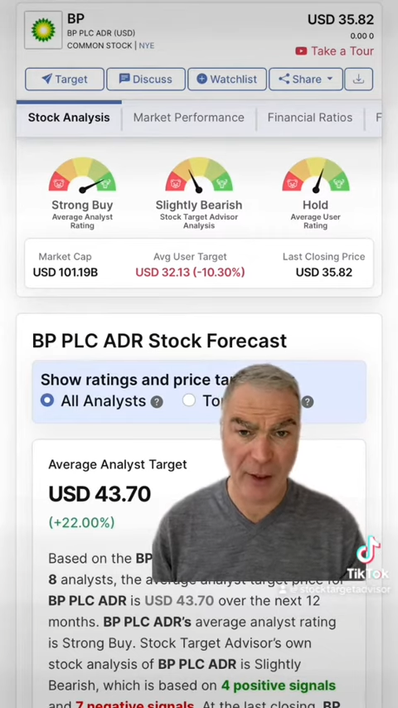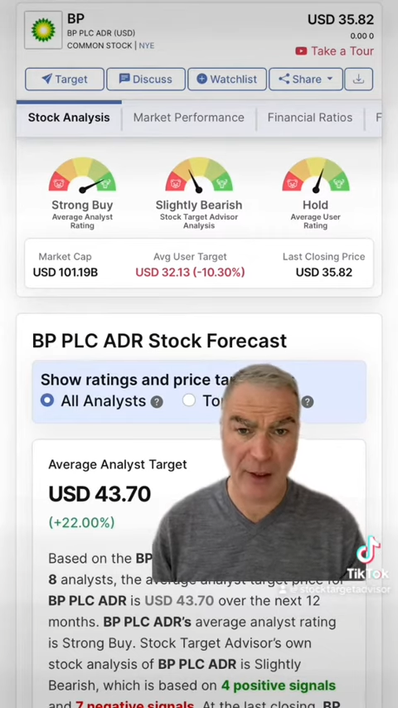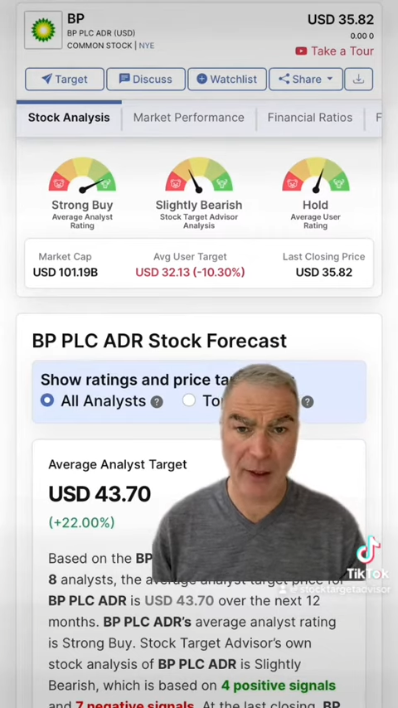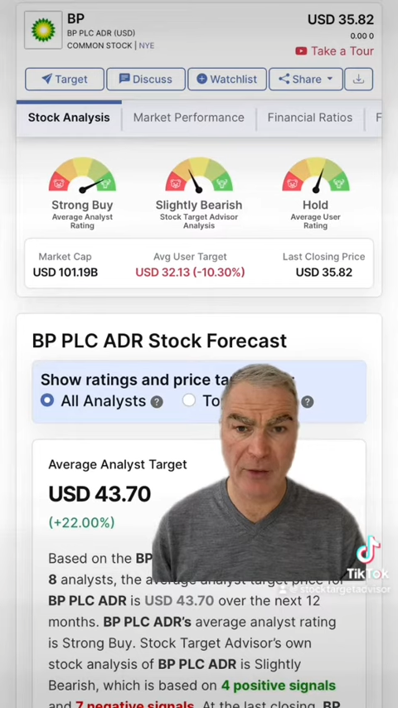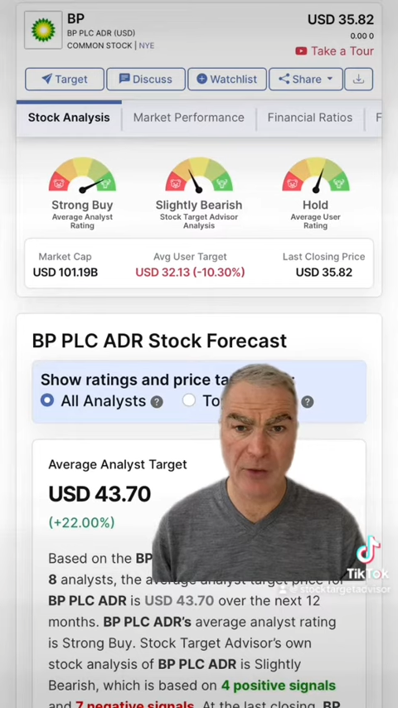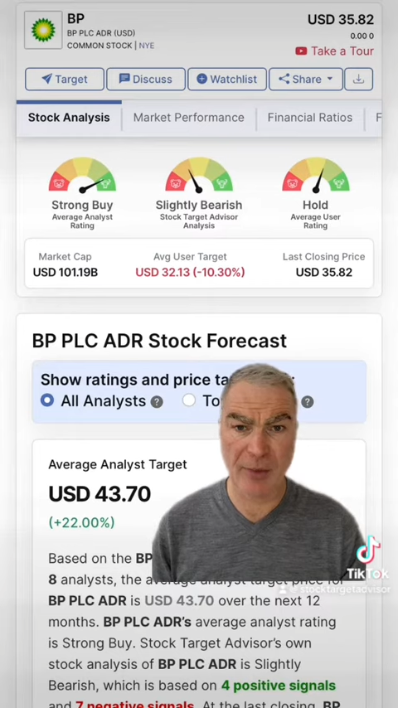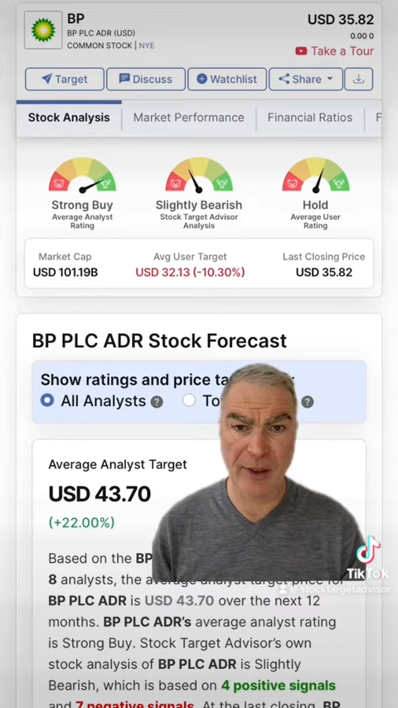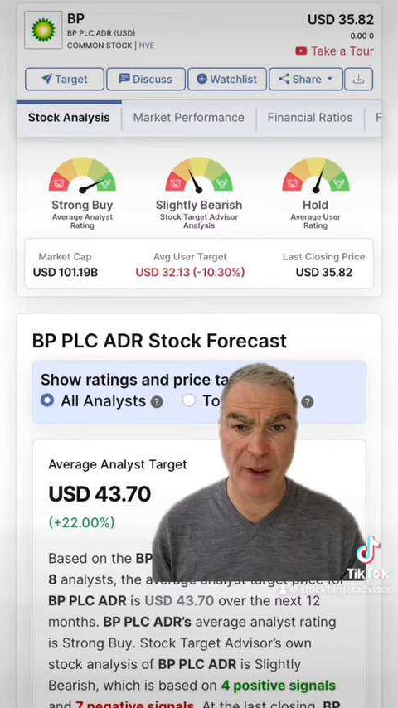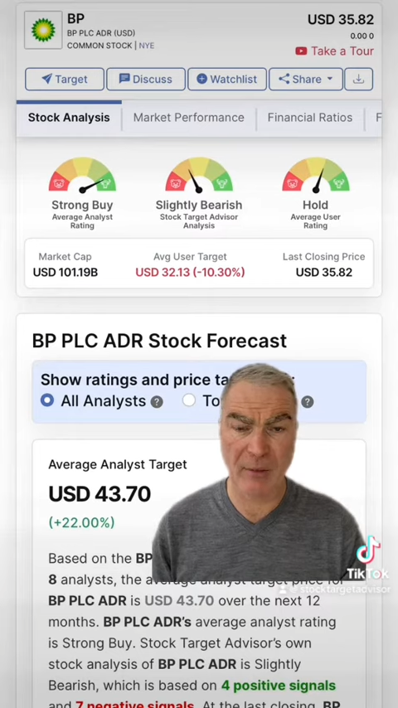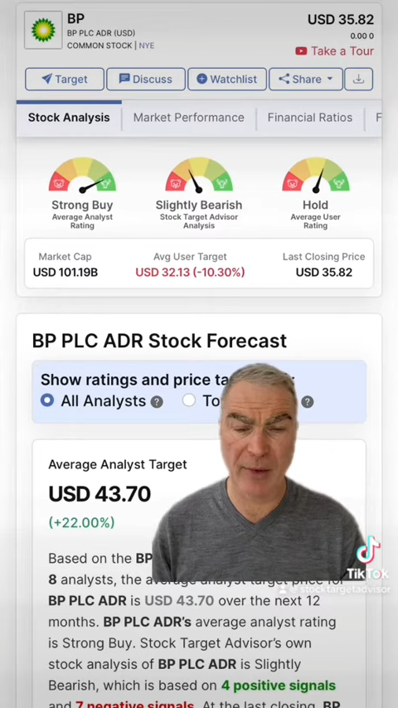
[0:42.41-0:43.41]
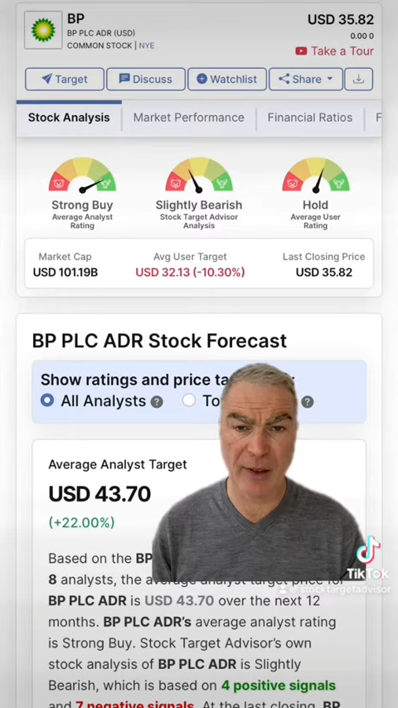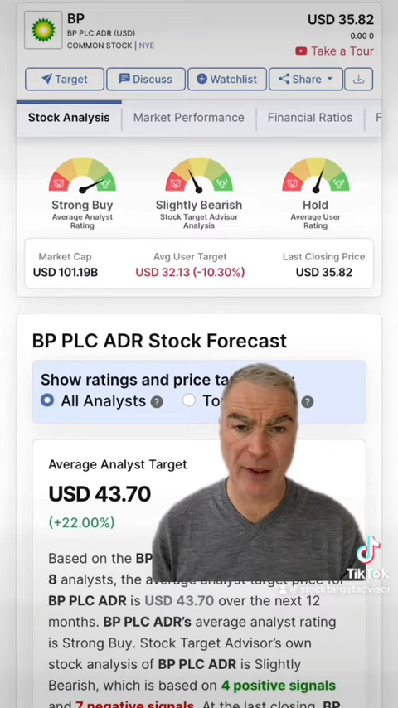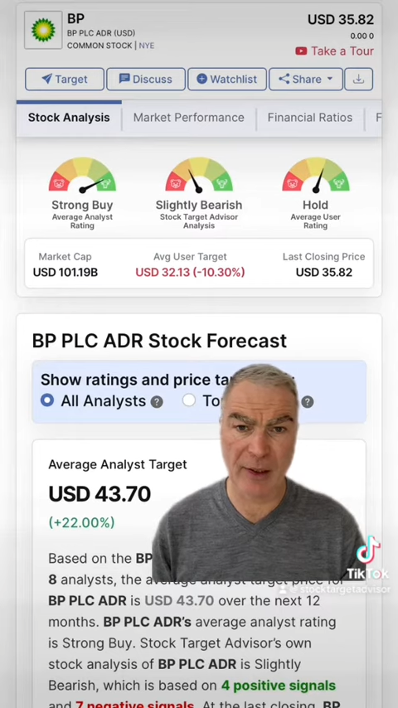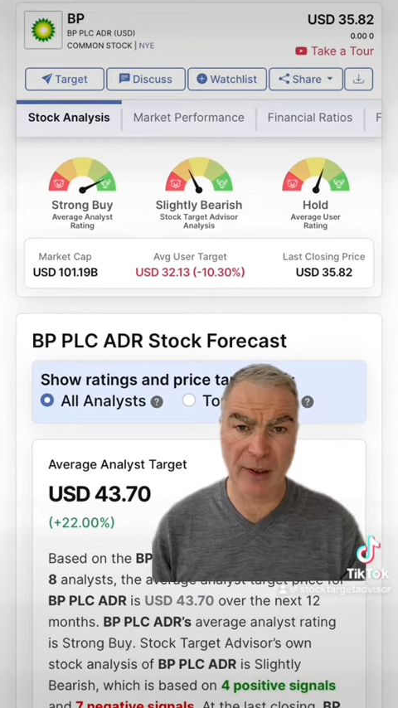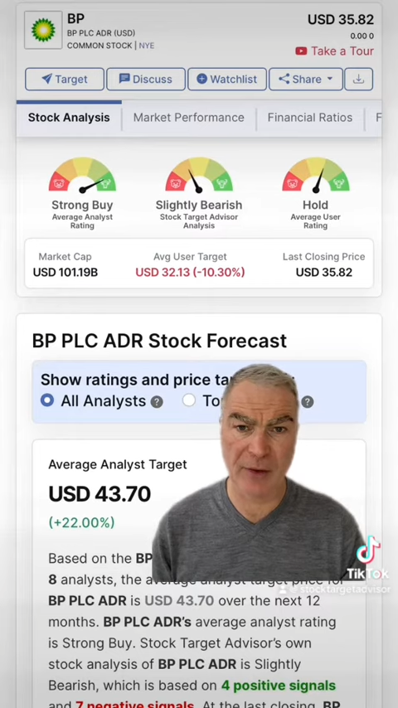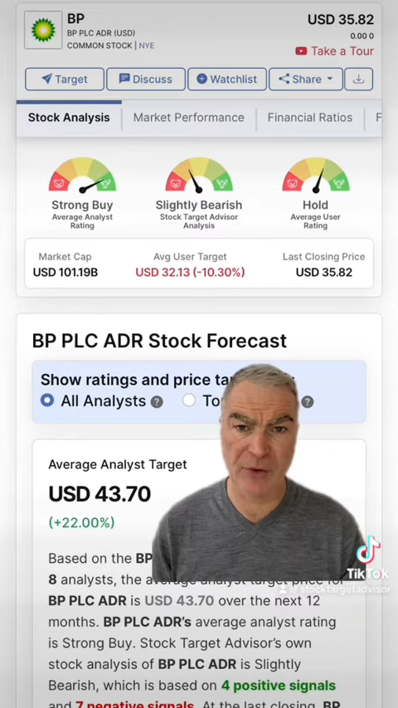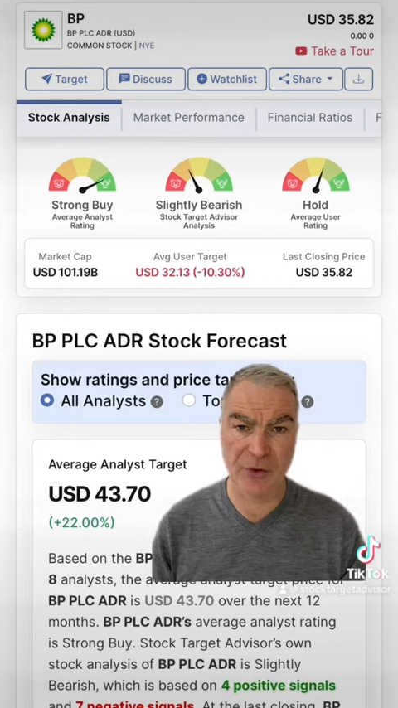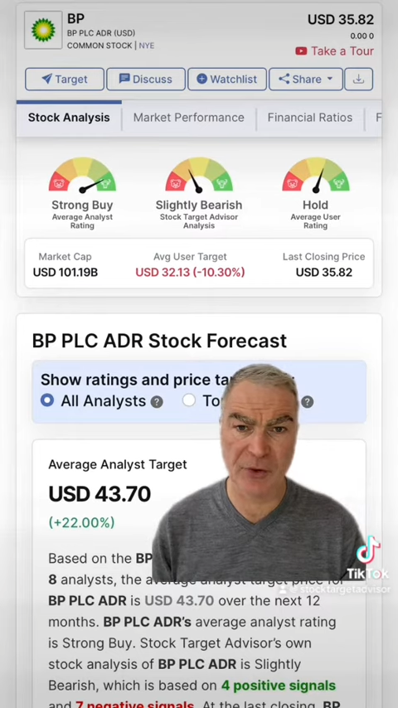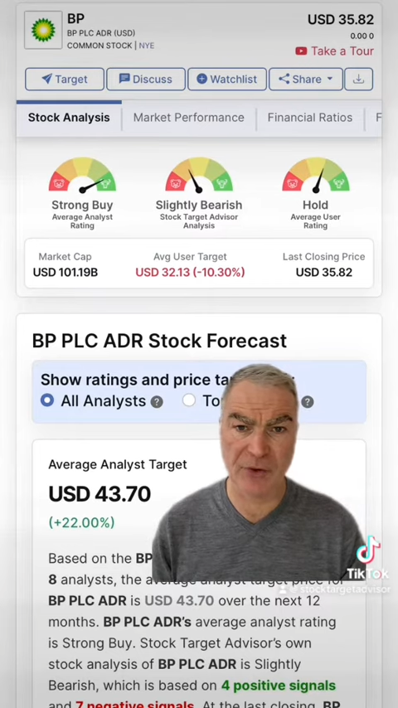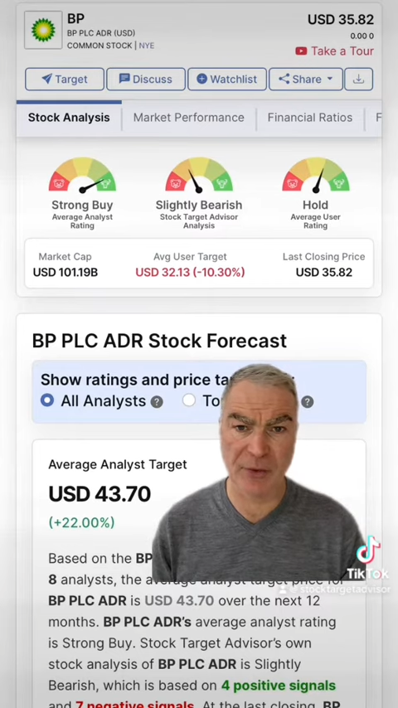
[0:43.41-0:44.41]
to become
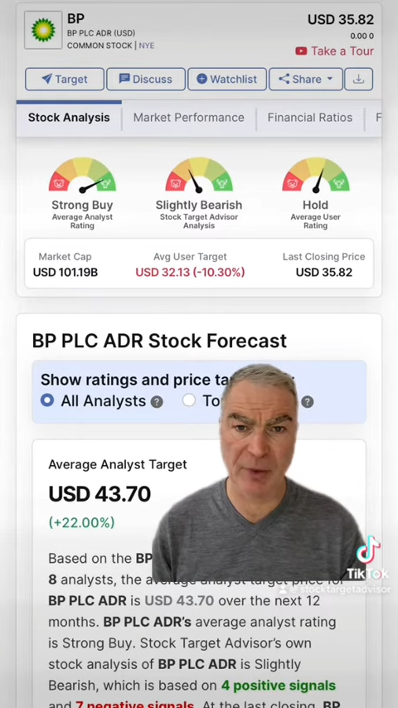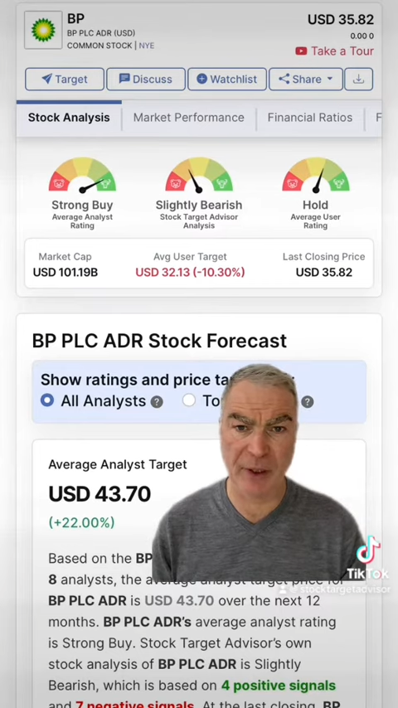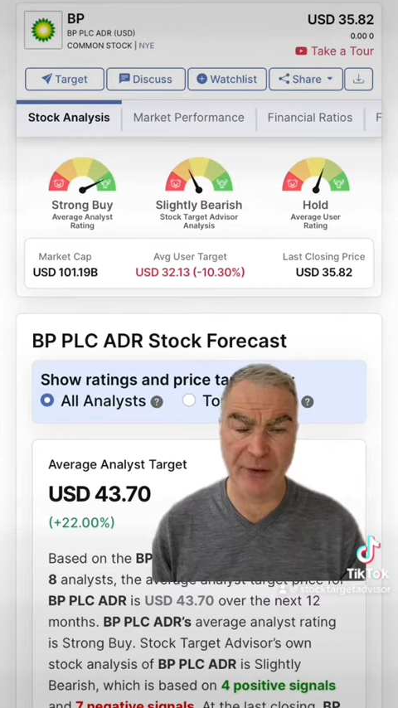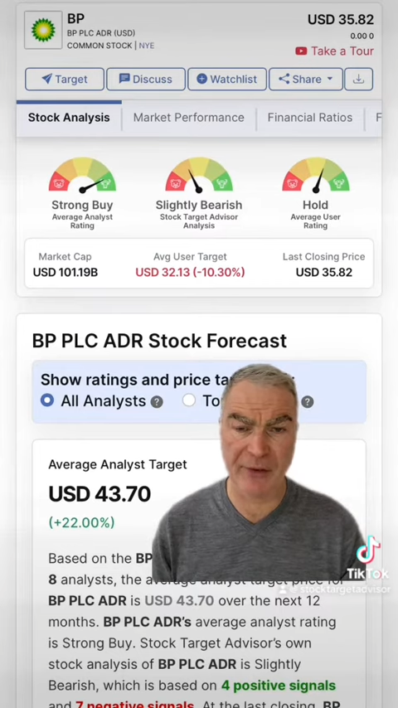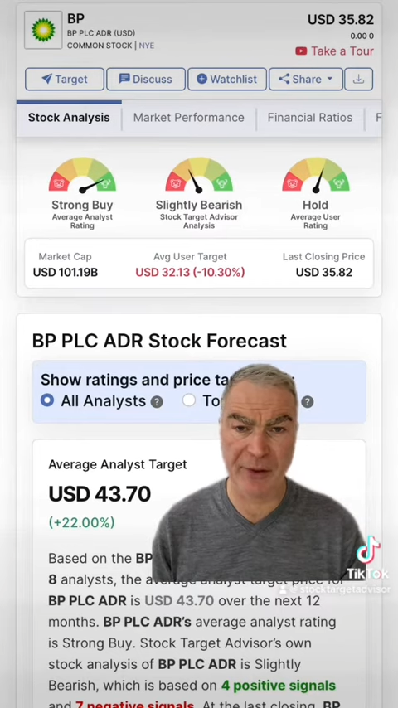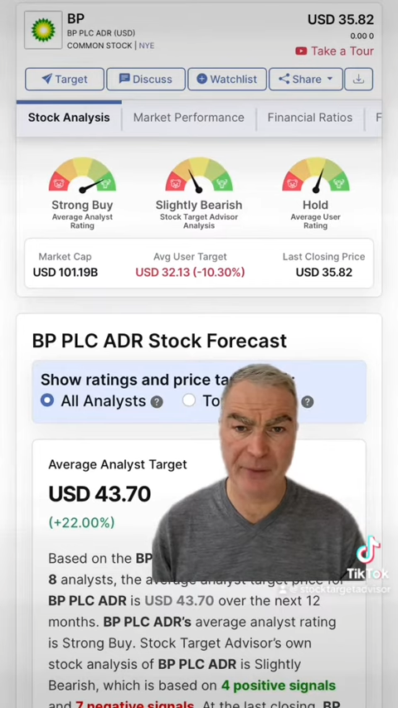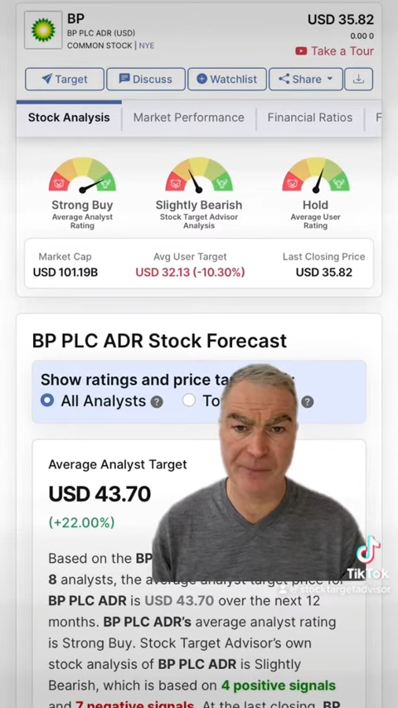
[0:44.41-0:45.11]
electricity supplier there